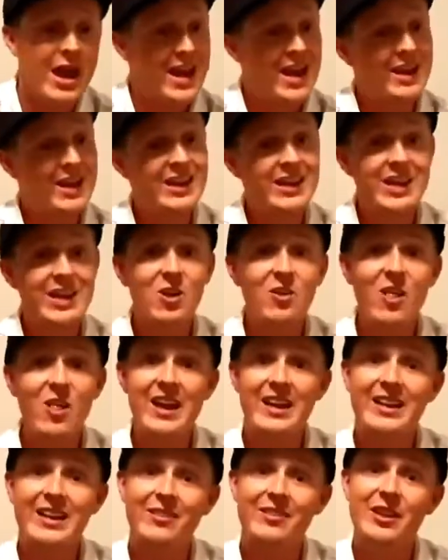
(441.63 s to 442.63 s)
In a year
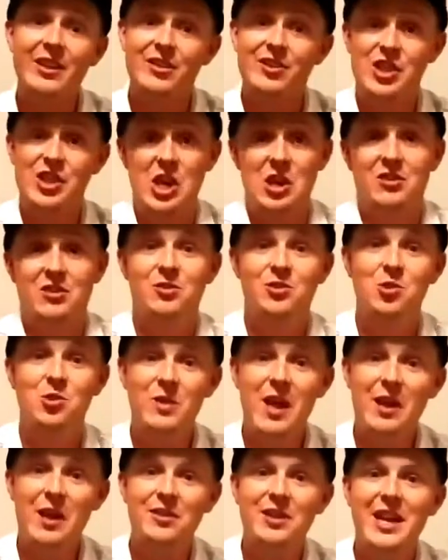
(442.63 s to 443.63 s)
like this year, so
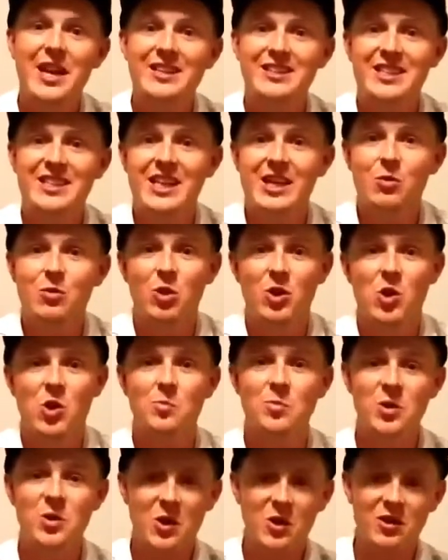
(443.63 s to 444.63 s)
2018, where
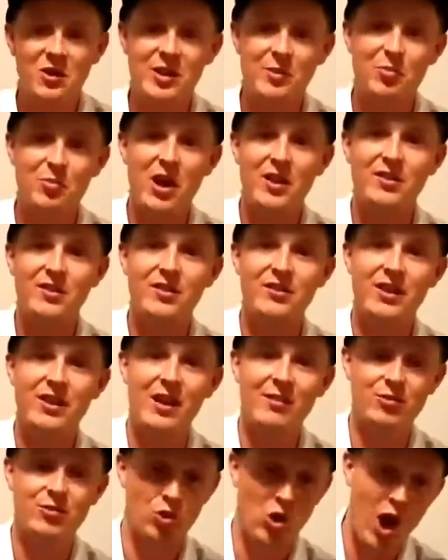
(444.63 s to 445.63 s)
cryptocurrency prices
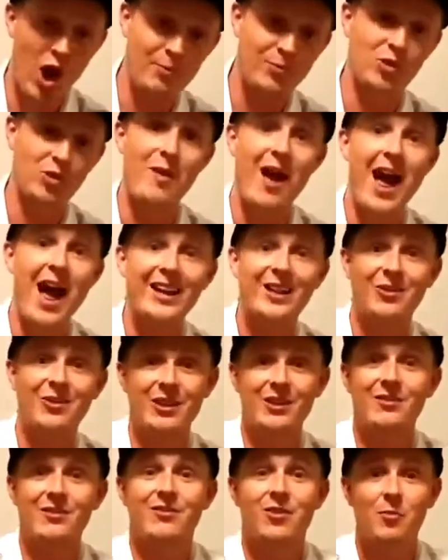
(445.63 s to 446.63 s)
have dropped
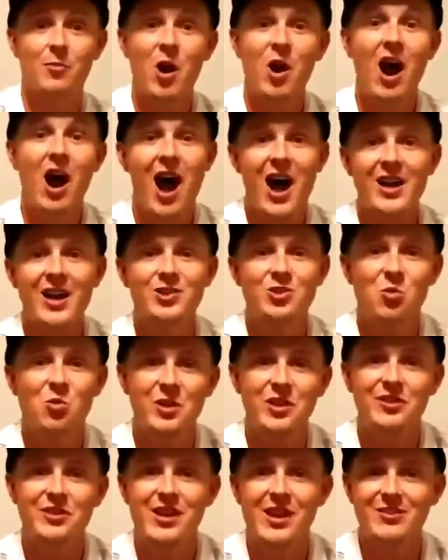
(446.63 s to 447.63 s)
dramatically from our high in
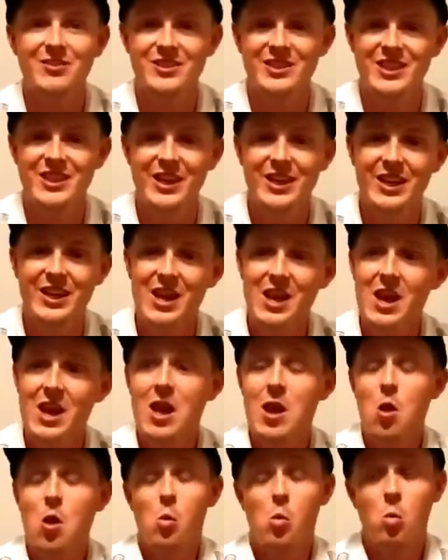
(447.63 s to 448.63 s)
2017,
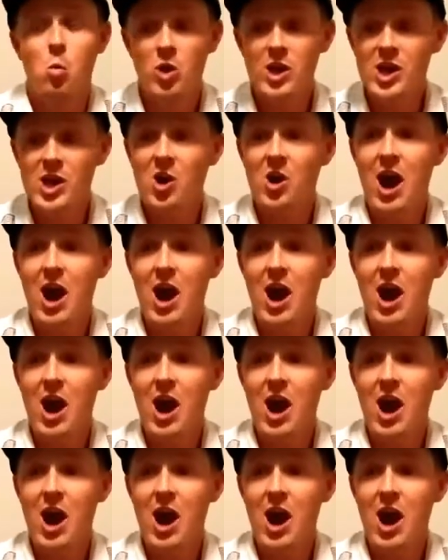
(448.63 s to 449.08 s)
we'll